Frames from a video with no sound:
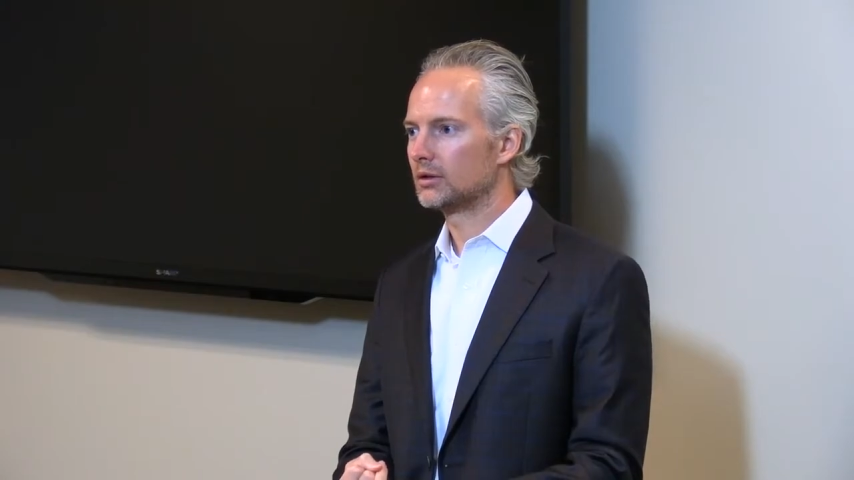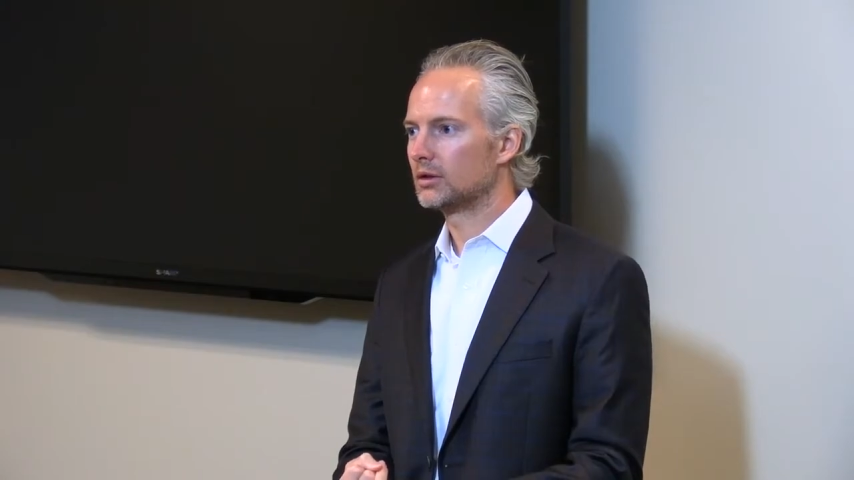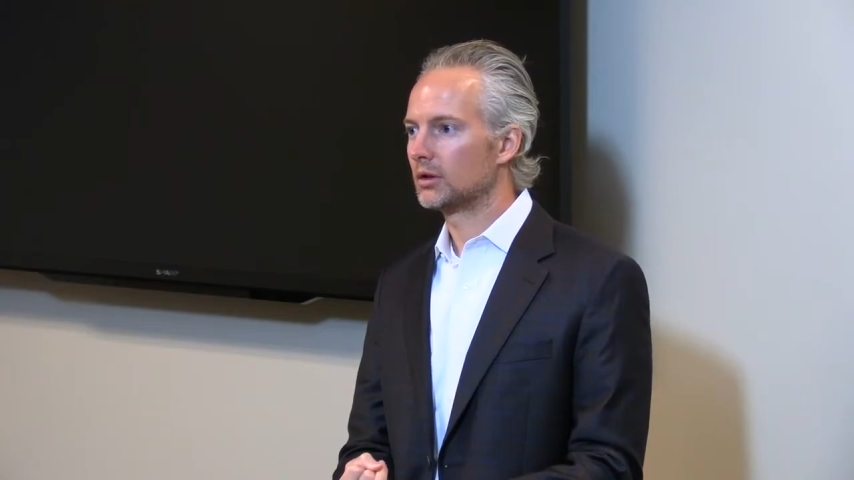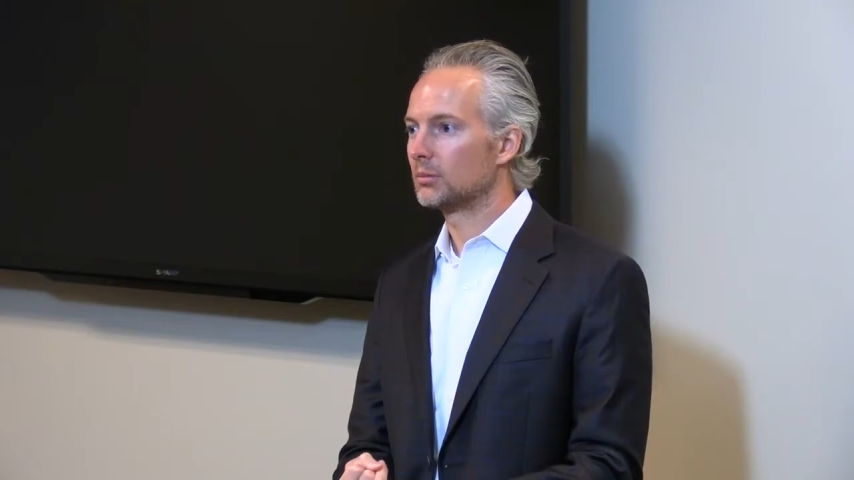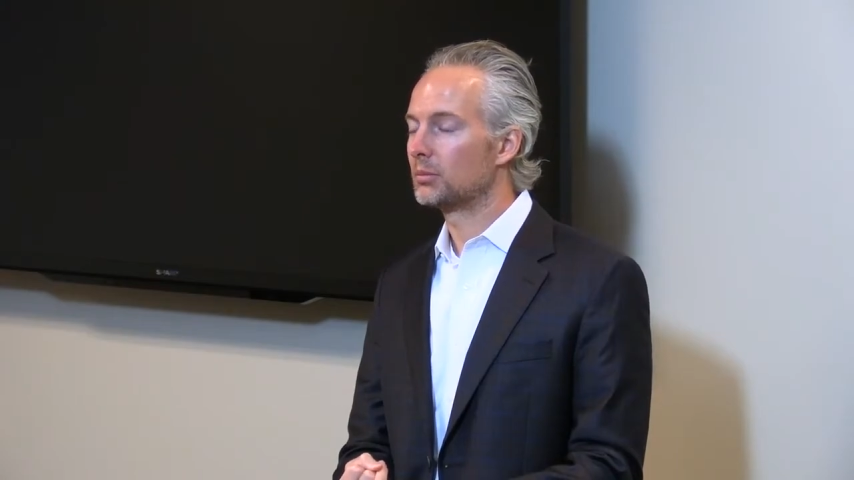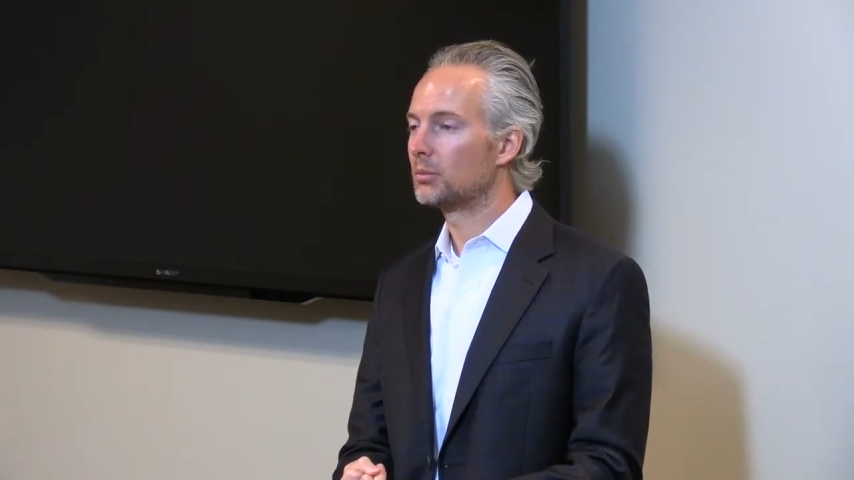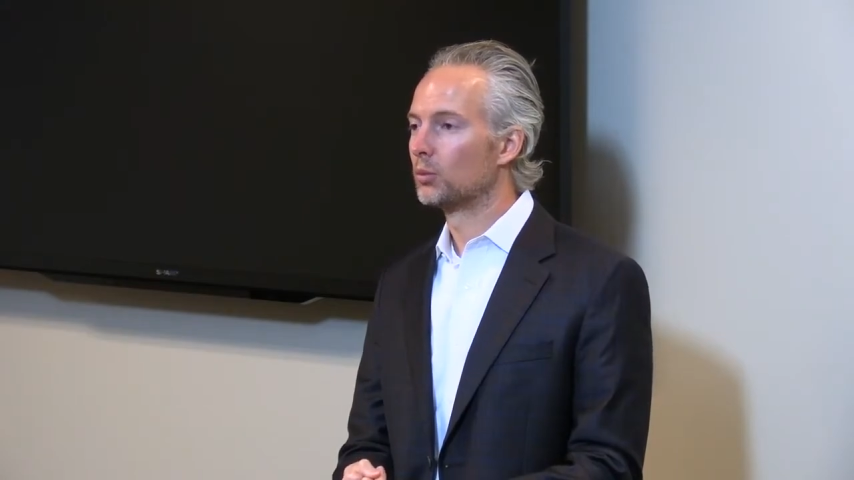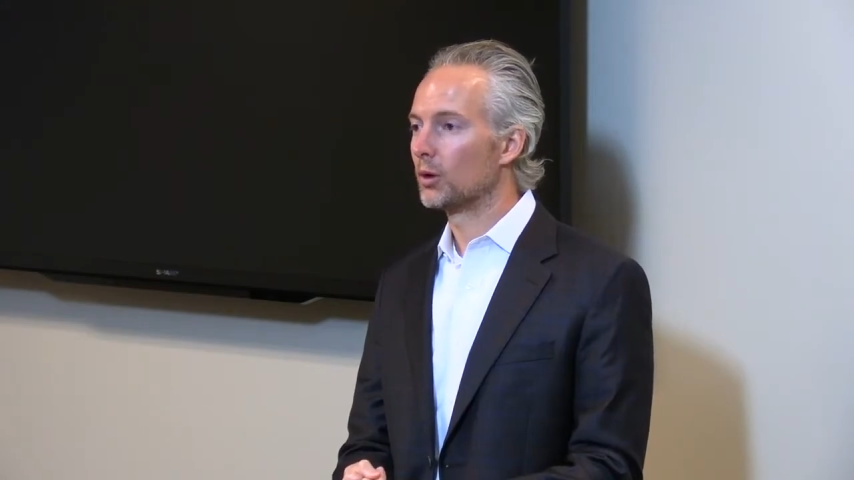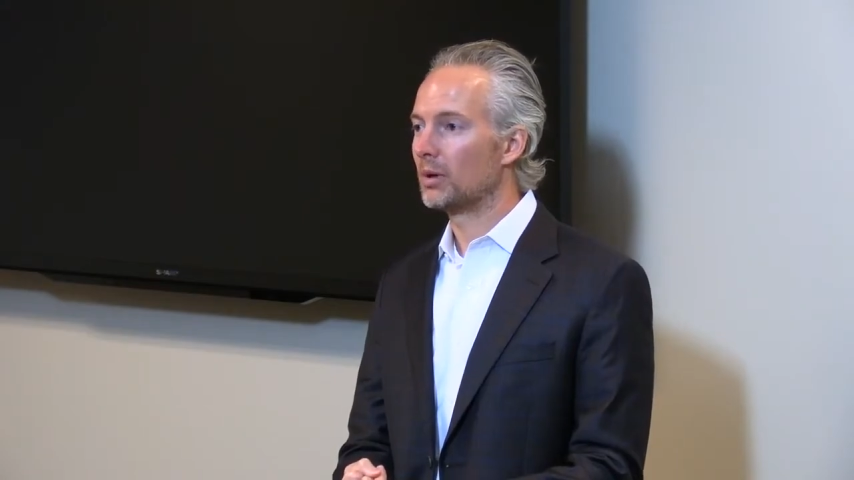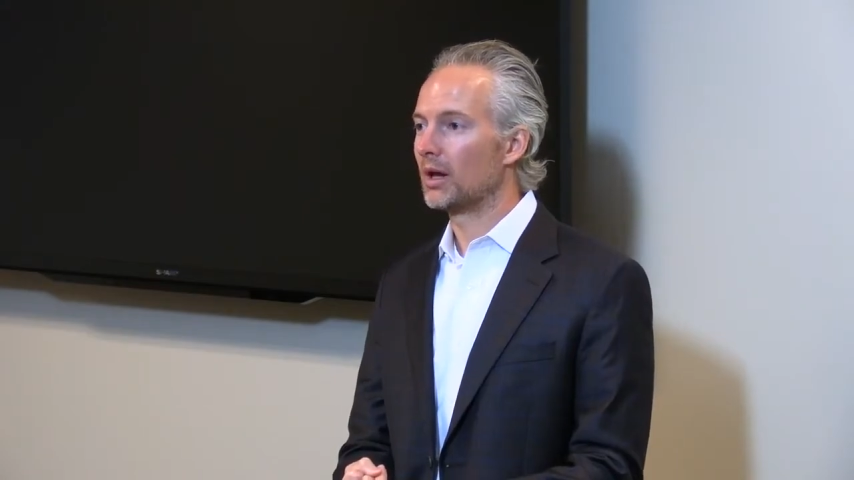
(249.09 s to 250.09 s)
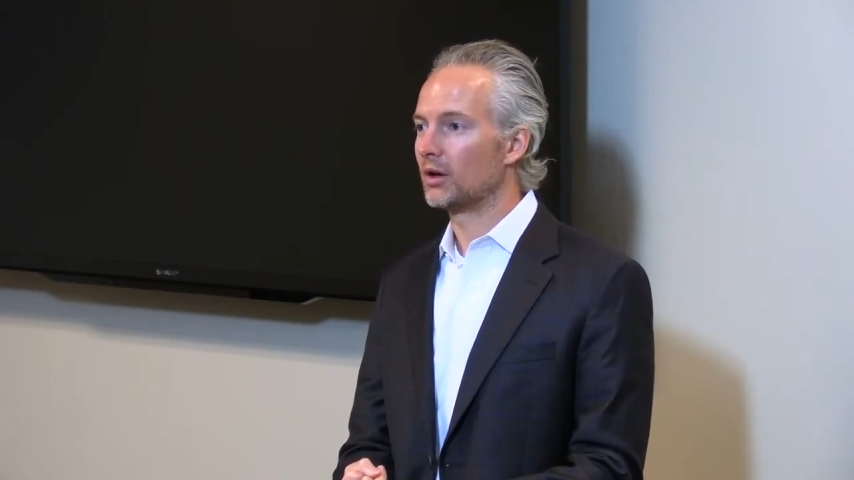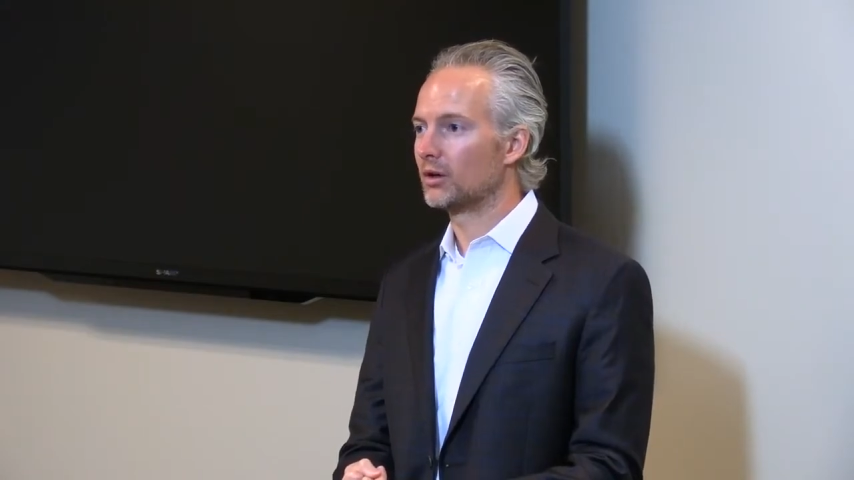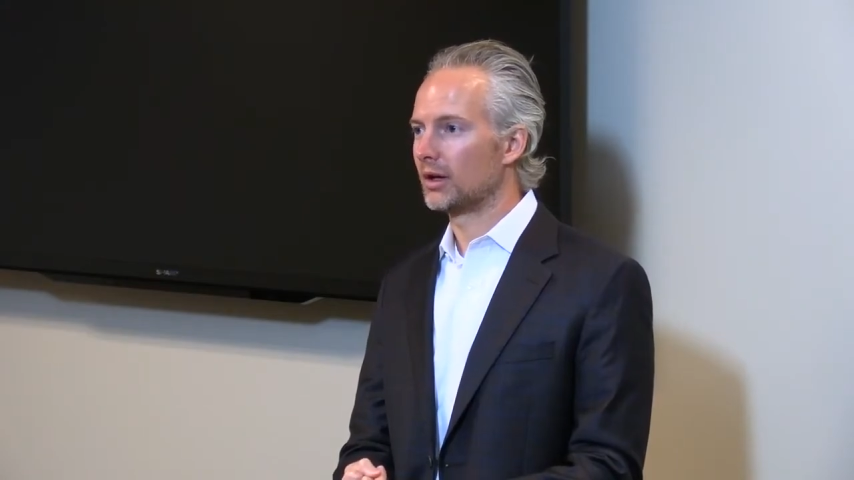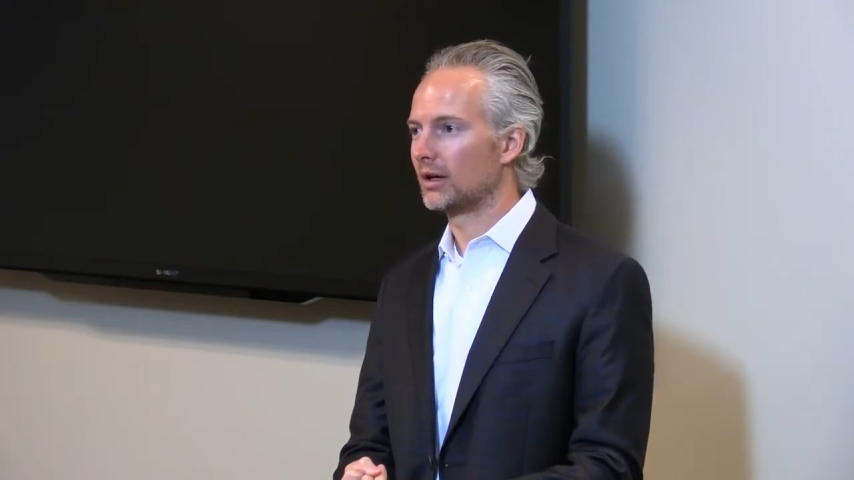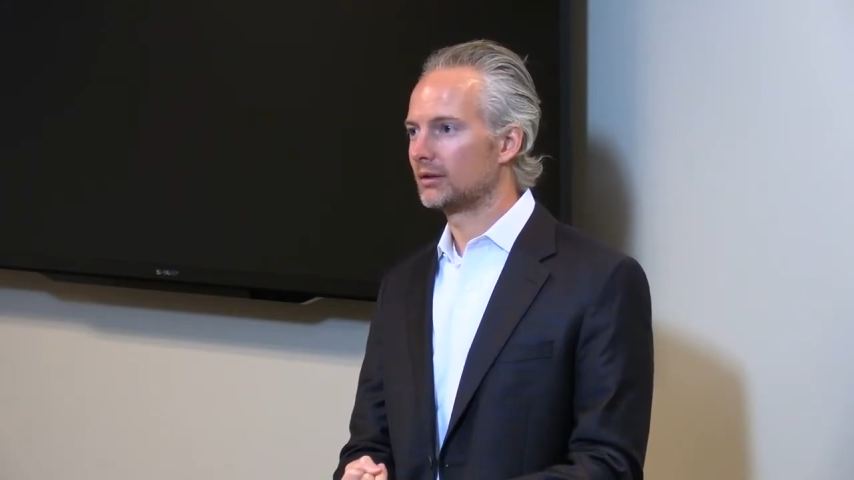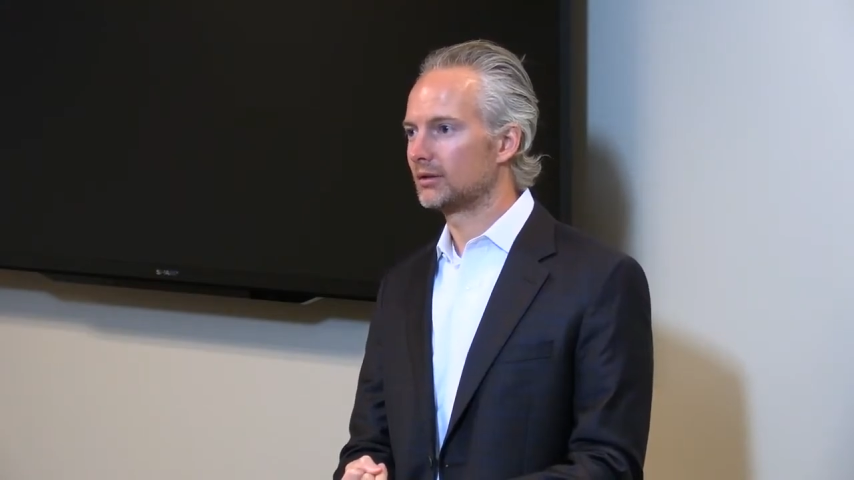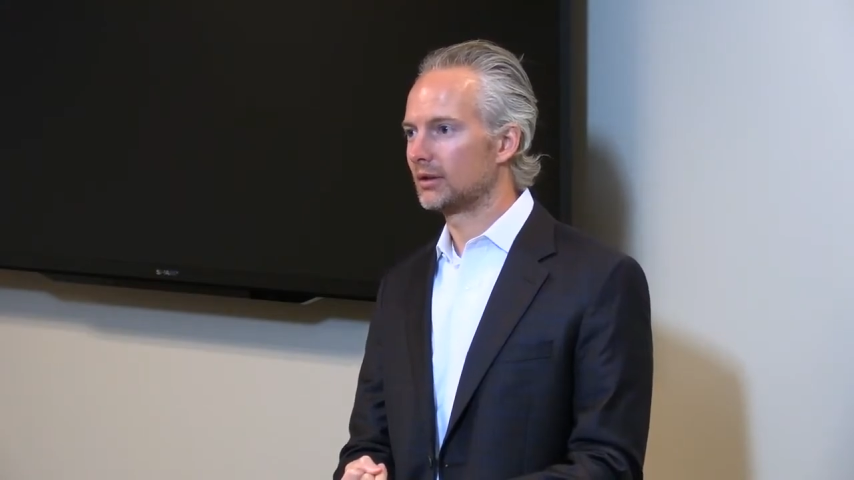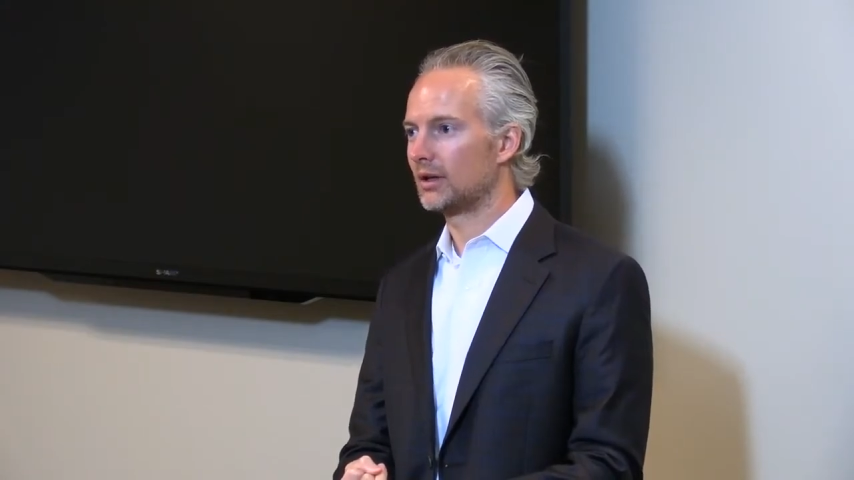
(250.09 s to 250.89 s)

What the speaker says: to repay your debts